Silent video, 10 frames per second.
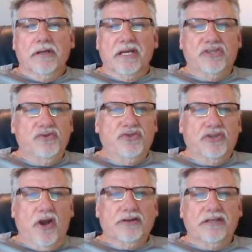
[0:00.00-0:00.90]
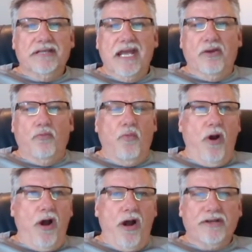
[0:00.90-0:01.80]
As you start to take
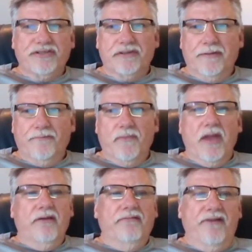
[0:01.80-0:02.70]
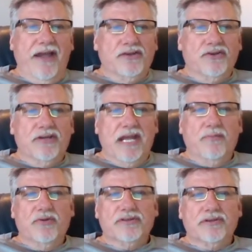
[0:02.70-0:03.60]
walks, find your
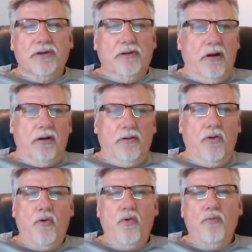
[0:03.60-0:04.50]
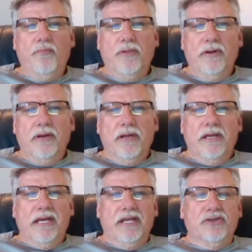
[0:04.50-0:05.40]
neighbors are home,
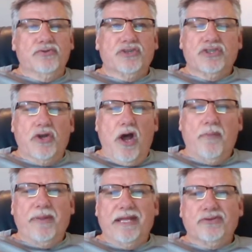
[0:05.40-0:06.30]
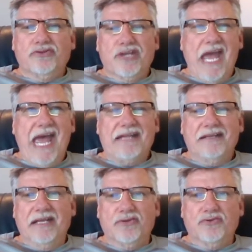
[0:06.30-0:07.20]
and you stop and chat,
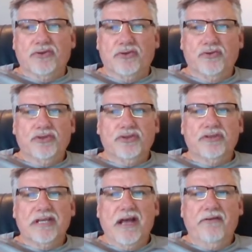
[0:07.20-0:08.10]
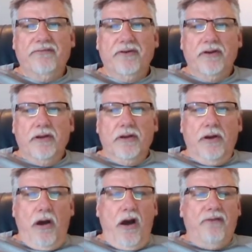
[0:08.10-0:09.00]
introduce yourself,
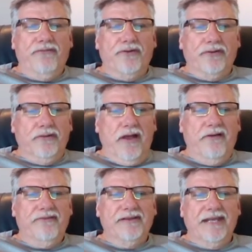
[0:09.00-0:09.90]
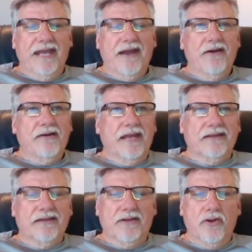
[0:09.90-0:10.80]
offer love and care,
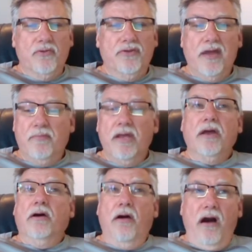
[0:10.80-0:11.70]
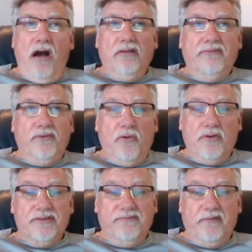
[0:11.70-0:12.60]
get to know them, all of
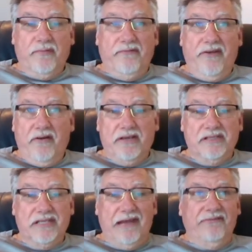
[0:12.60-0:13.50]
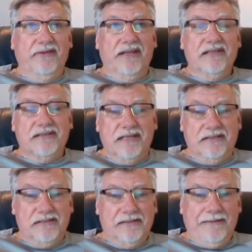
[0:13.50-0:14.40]
course from a very safe
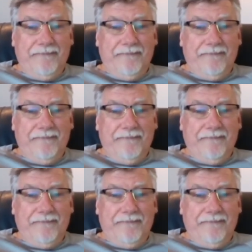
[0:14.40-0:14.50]
distance.